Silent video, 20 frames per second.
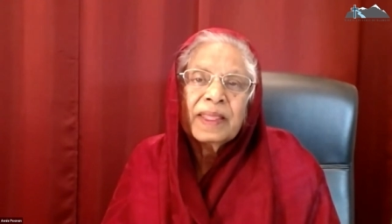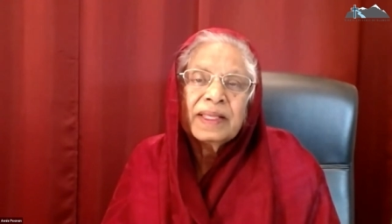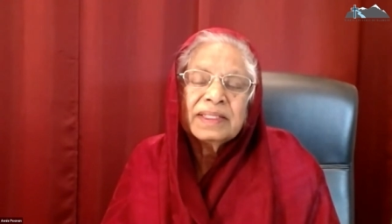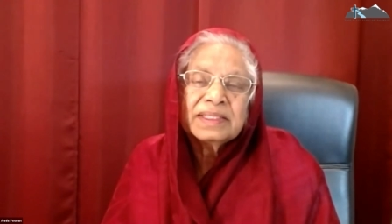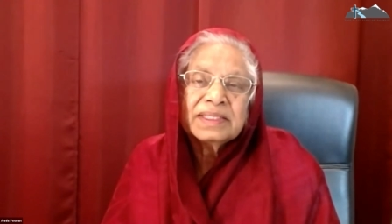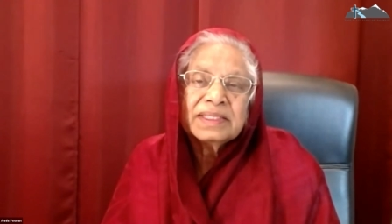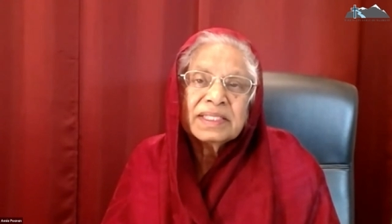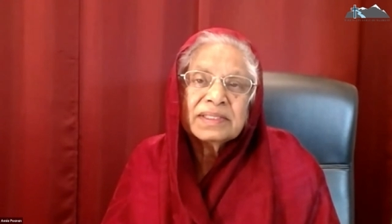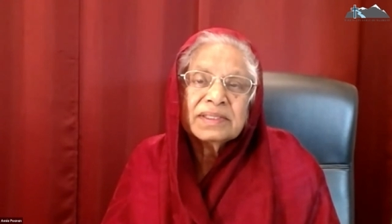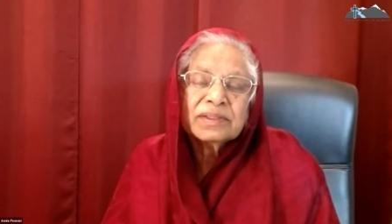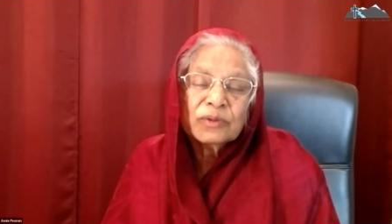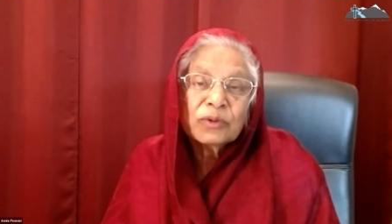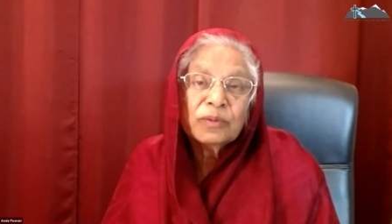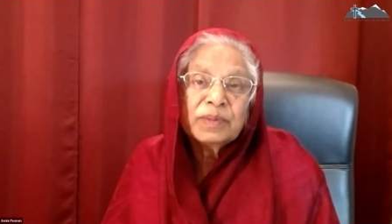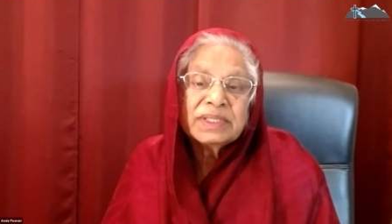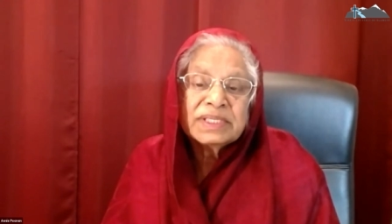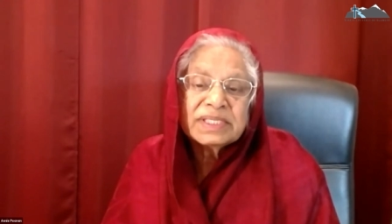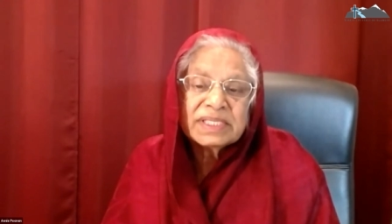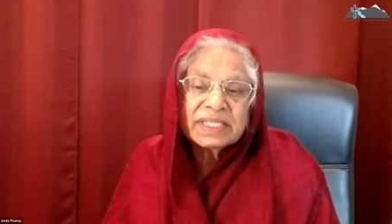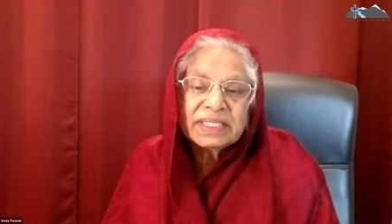It says
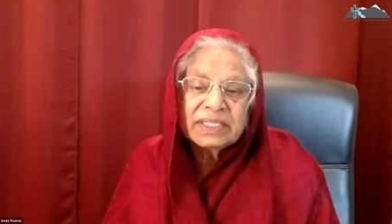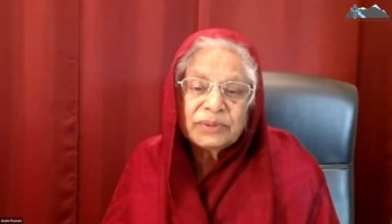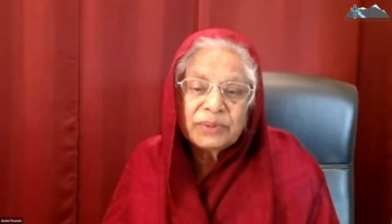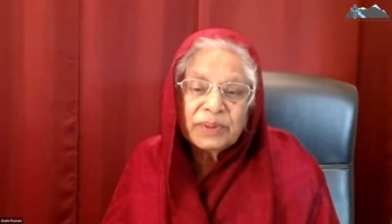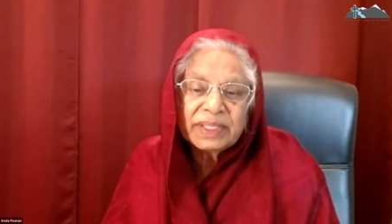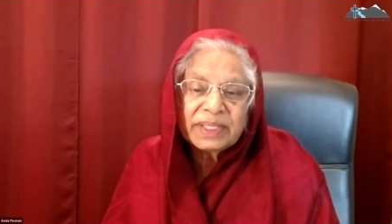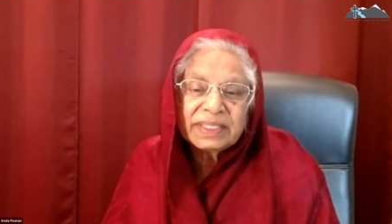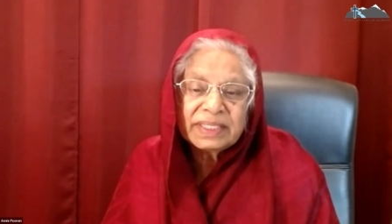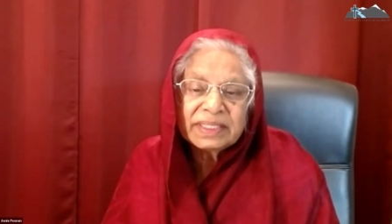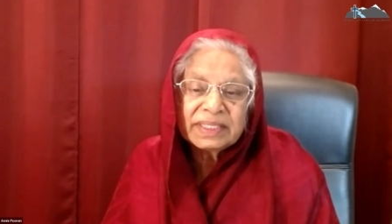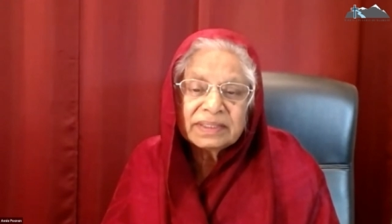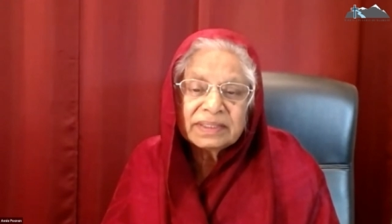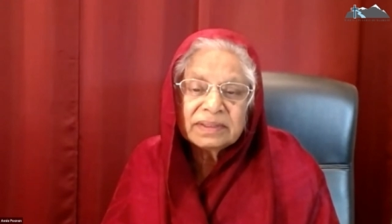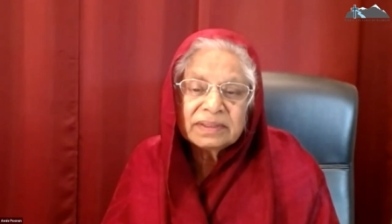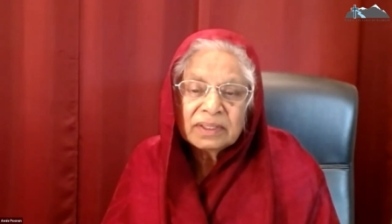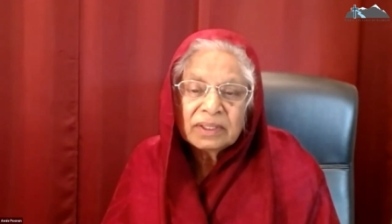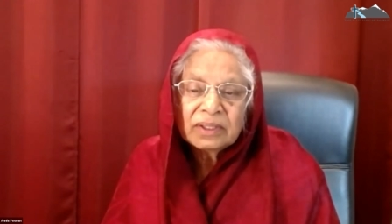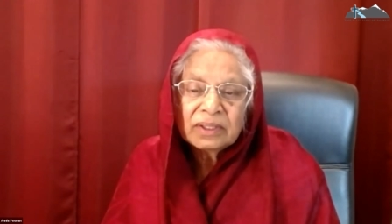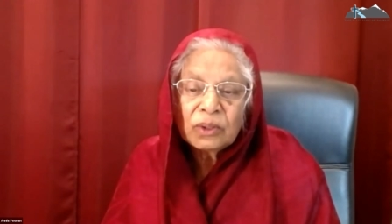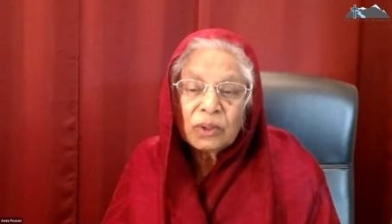Romans 8:28,
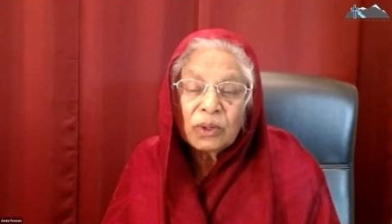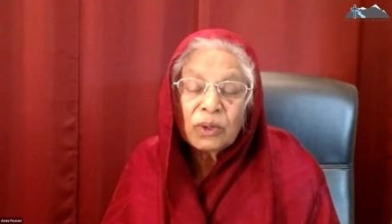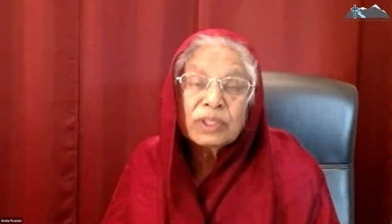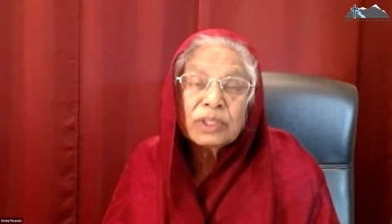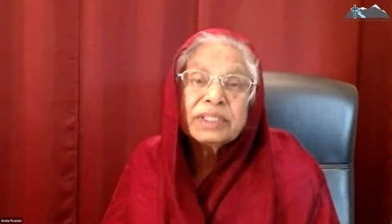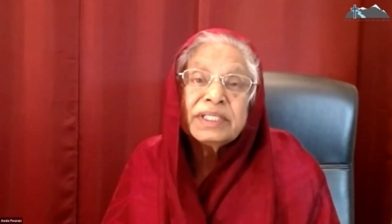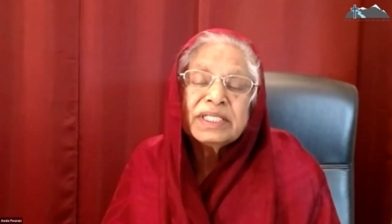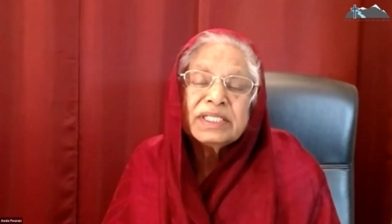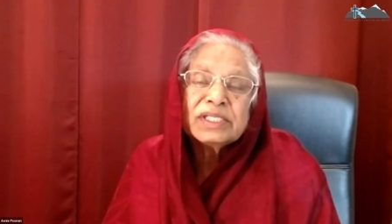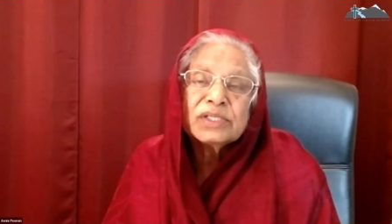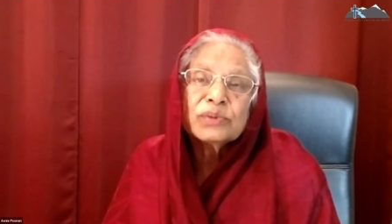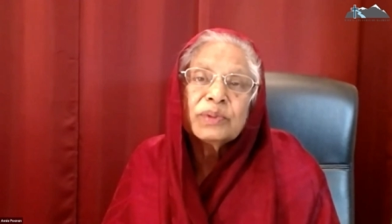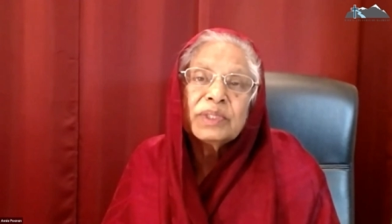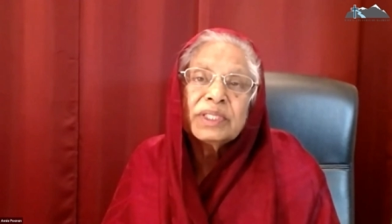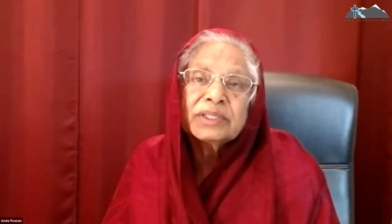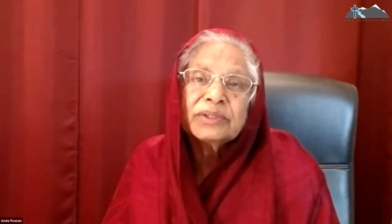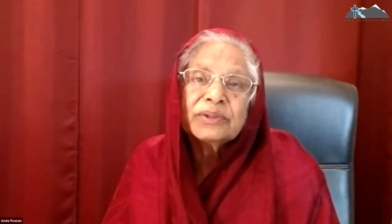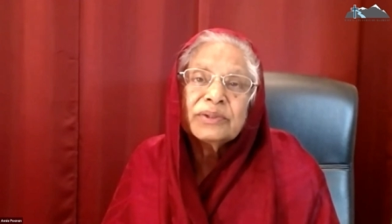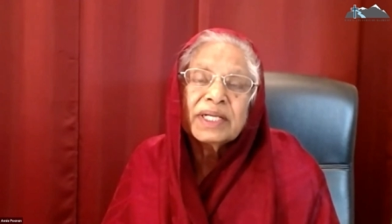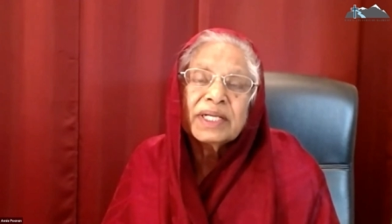all things
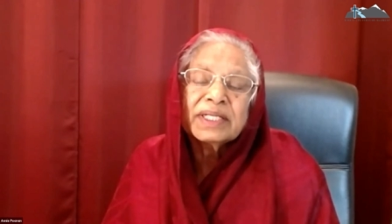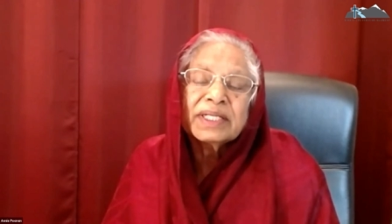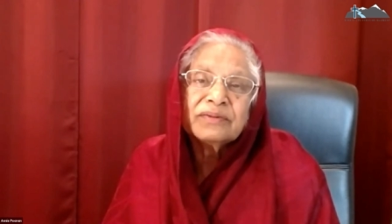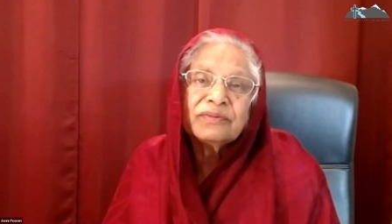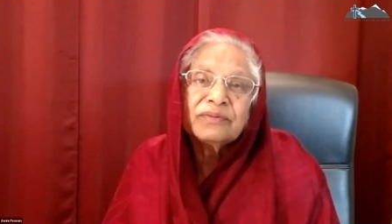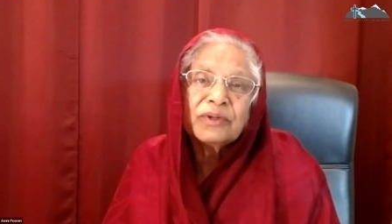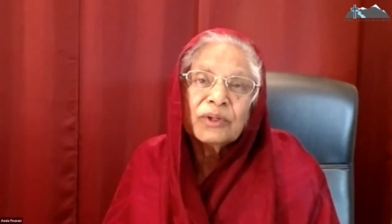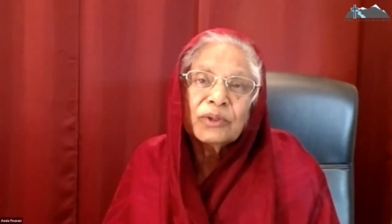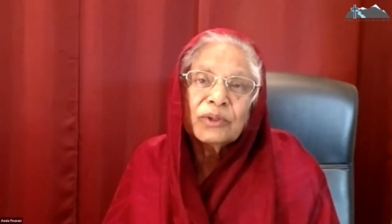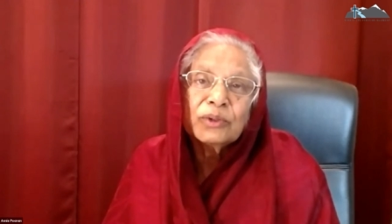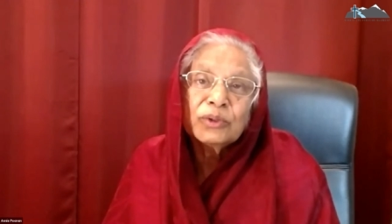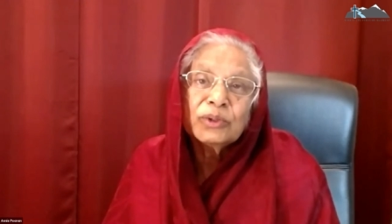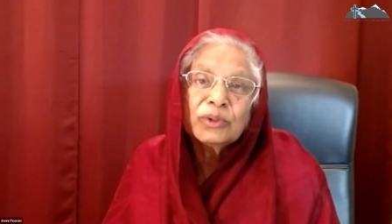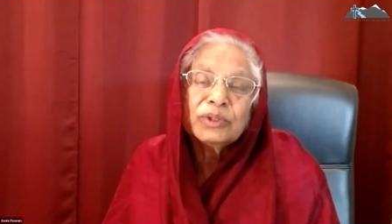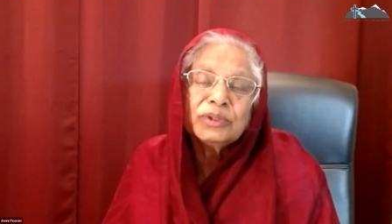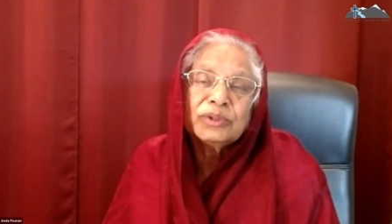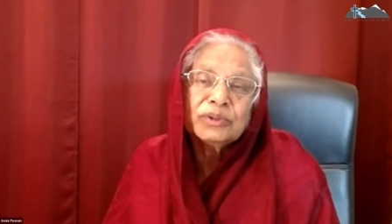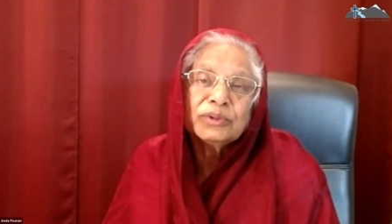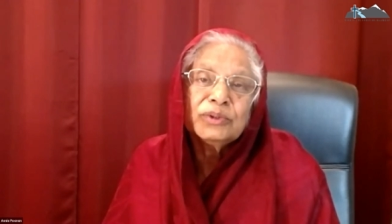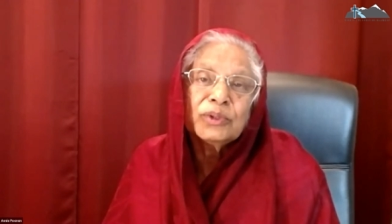work together for
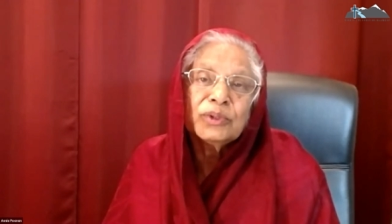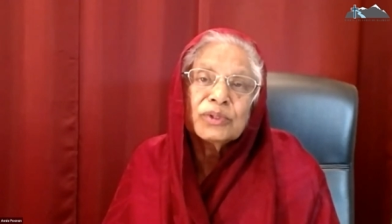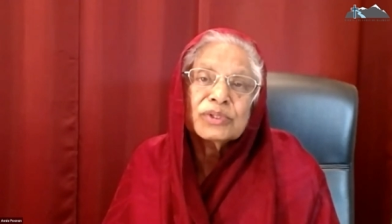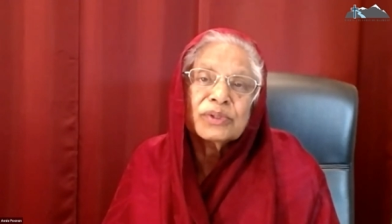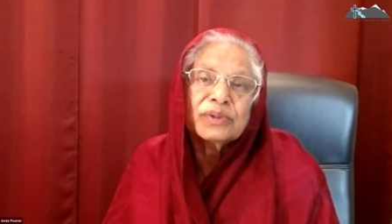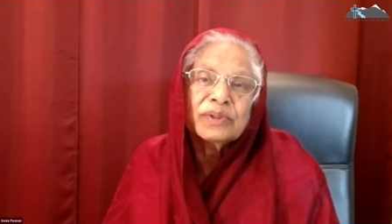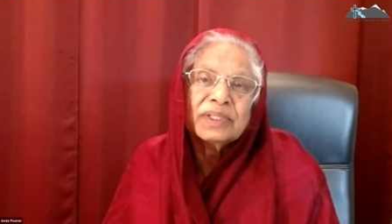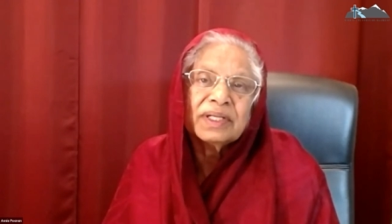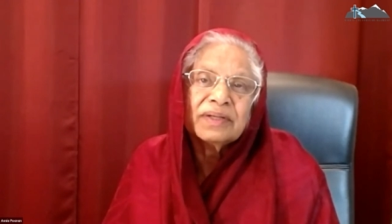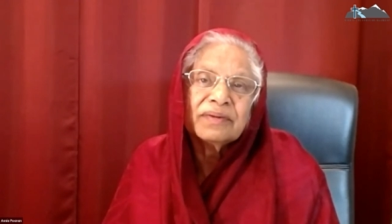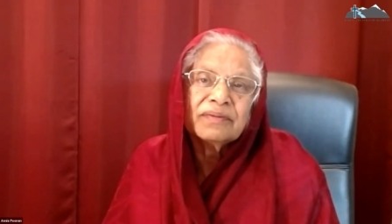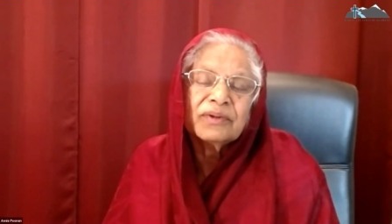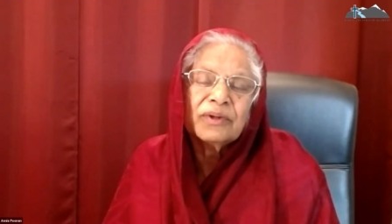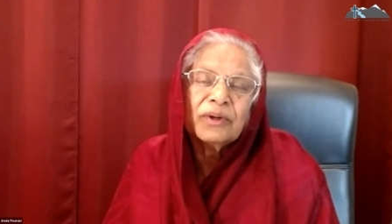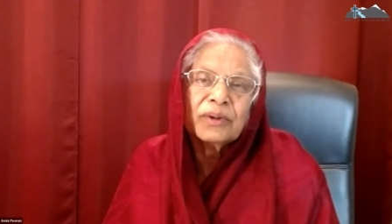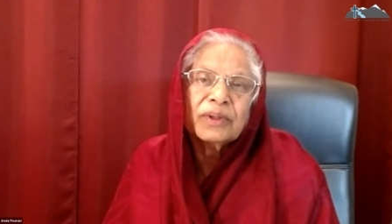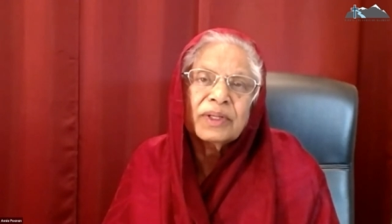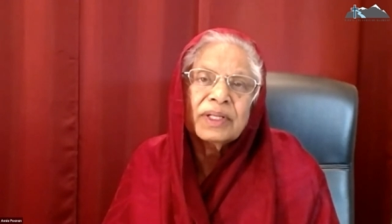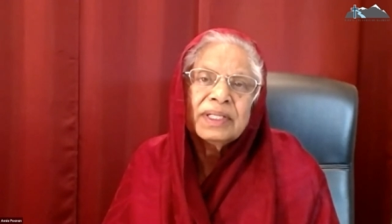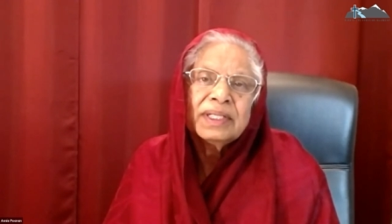good to those who love
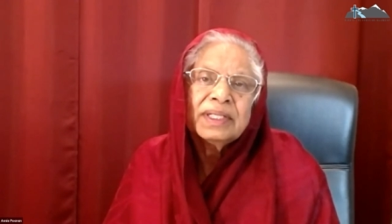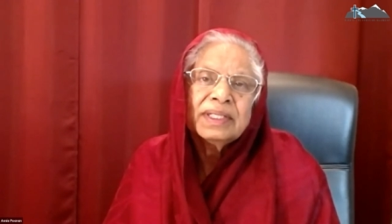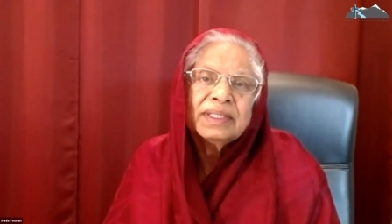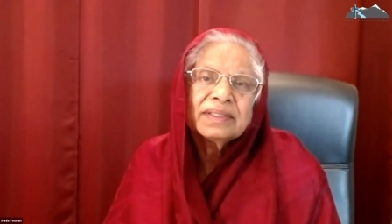God.